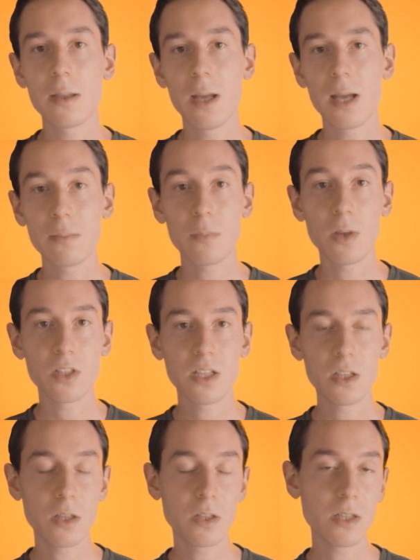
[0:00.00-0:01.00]
And
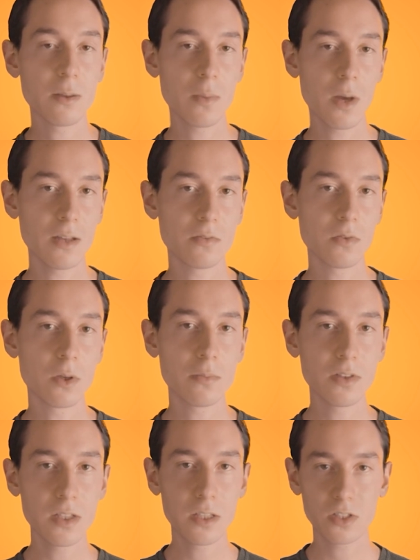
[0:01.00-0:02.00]
particularly on
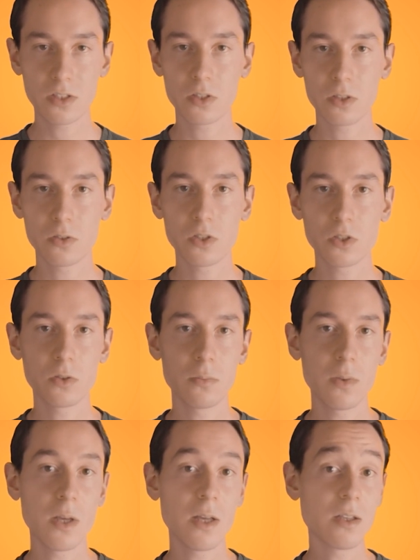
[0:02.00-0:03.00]
platforms such as
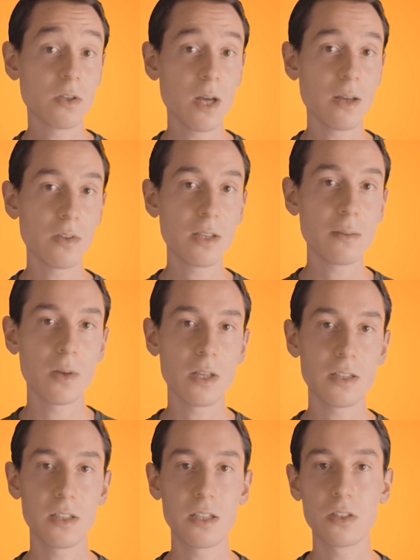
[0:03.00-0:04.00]
YouTube, you have the
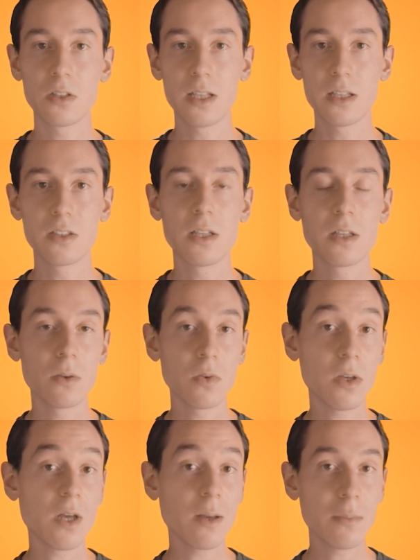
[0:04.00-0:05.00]
ability to easily
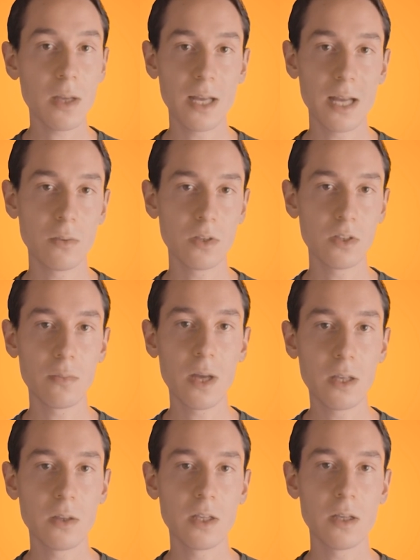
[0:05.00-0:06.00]
overcome the language
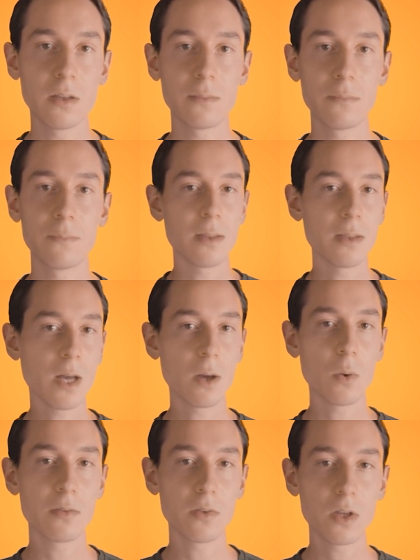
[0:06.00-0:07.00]
barrier.
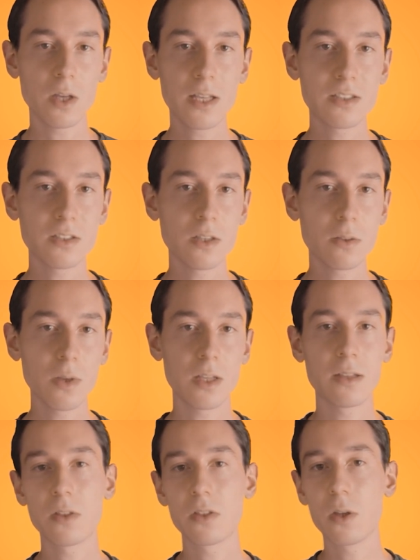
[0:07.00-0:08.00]
However, I still
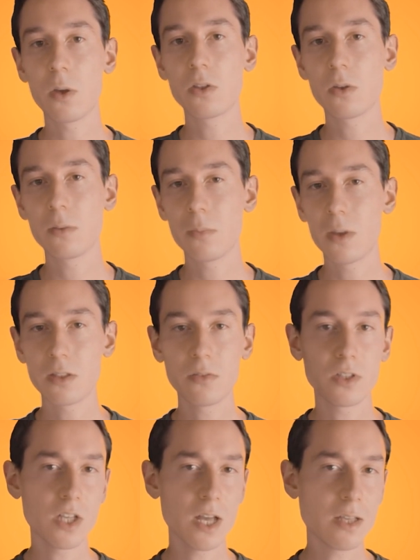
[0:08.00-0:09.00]
believe it's also a bit of
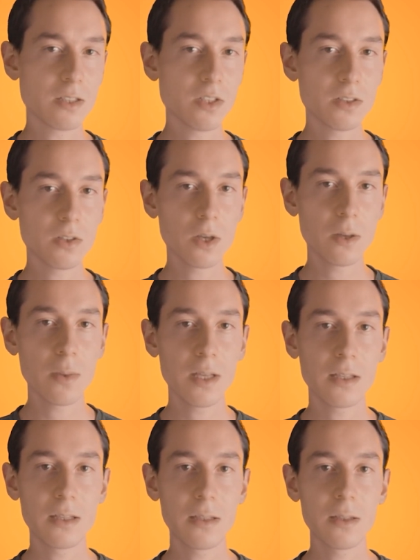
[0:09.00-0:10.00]
a challenging
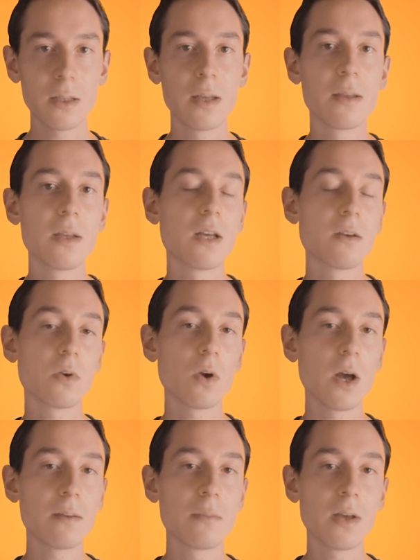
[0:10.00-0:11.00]
topic. Therefore,
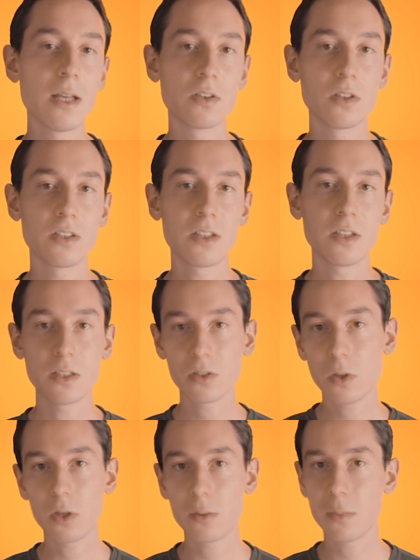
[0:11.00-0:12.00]
I'd be interested in
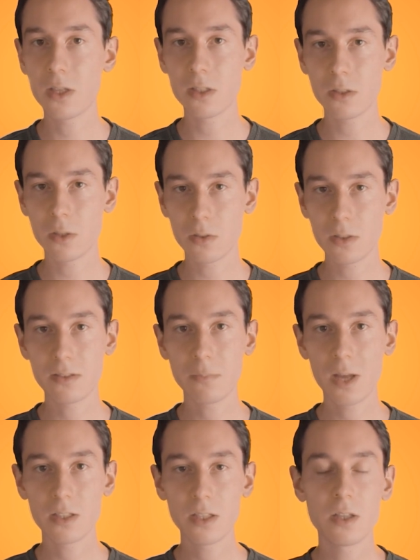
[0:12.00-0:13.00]
your opinion on this
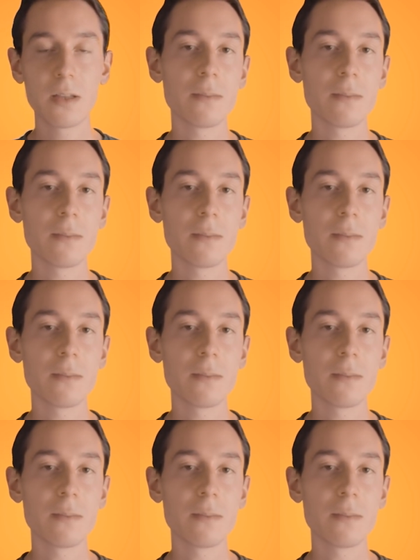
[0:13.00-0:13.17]
matter.